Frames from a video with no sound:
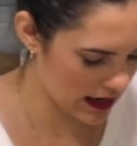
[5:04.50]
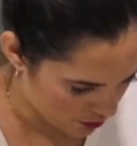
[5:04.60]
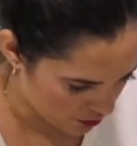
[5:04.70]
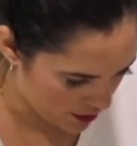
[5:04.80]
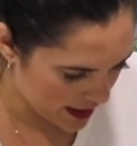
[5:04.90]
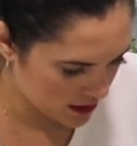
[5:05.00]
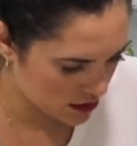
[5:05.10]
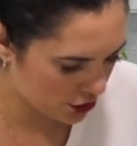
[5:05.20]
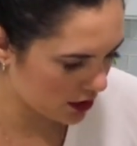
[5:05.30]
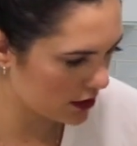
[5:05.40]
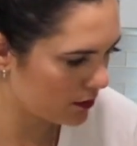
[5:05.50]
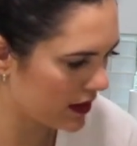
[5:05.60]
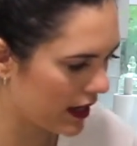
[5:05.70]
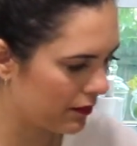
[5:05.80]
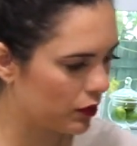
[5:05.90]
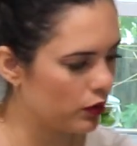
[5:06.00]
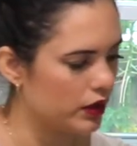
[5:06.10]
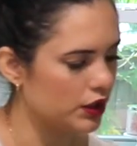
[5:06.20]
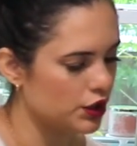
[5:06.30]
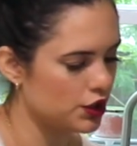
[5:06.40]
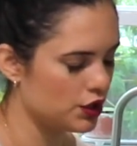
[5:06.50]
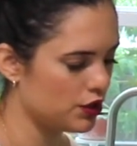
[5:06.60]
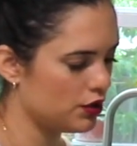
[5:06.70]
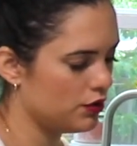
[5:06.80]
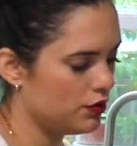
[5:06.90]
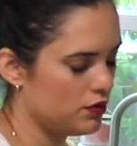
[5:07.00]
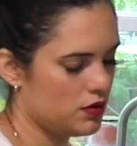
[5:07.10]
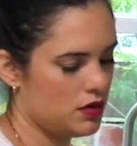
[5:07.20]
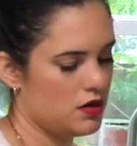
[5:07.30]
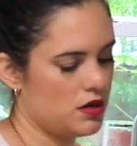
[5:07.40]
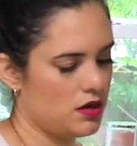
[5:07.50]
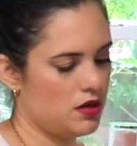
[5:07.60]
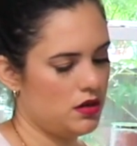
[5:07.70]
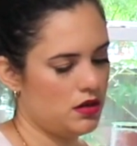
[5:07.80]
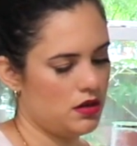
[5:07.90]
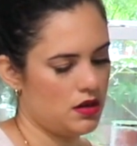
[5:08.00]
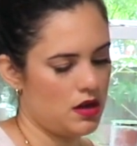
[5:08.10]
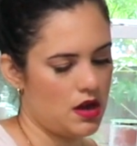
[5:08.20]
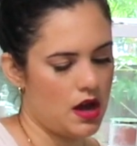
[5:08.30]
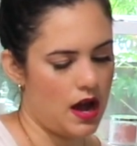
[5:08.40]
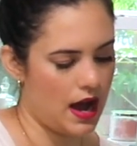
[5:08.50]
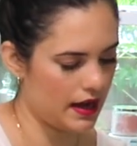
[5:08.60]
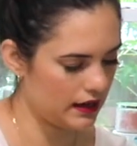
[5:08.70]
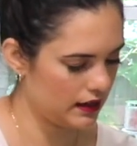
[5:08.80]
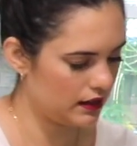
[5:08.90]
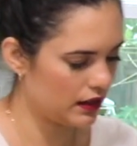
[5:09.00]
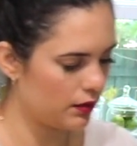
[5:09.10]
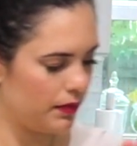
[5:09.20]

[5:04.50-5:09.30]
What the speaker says: got Rice Krispie. I'm going to add a little